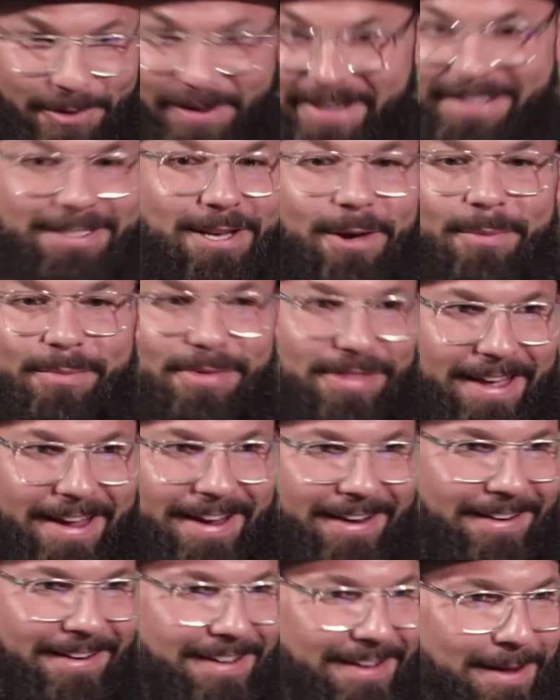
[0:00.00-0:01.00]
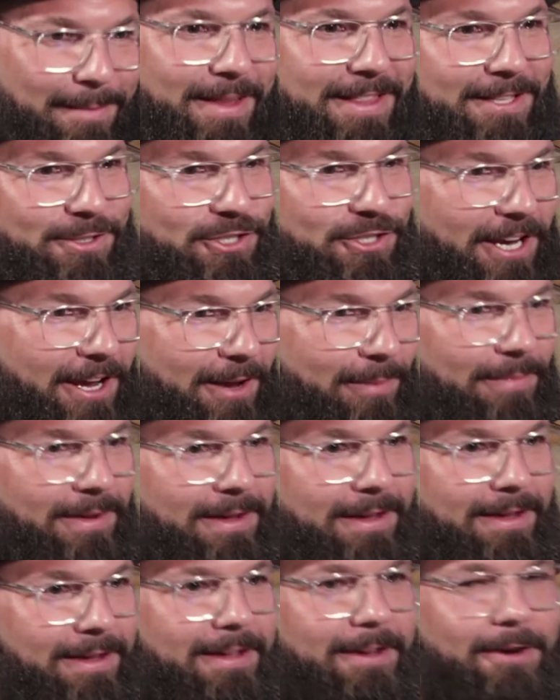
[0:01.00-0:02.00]
doing something, I'm at the gym,
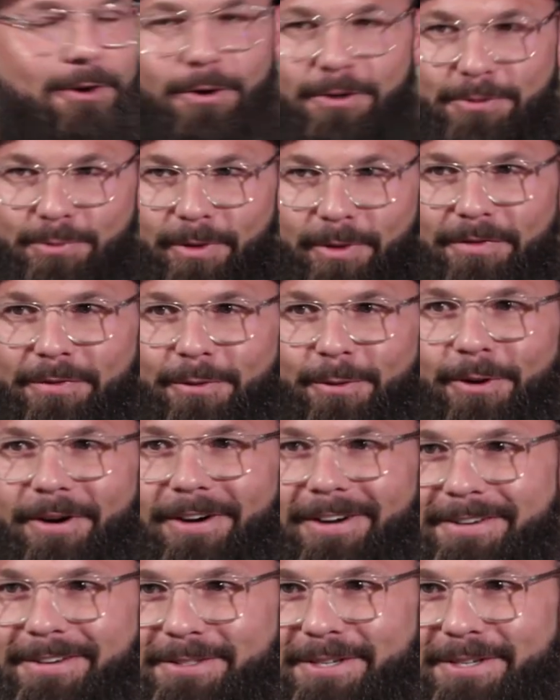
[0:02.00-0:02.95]
Core 24,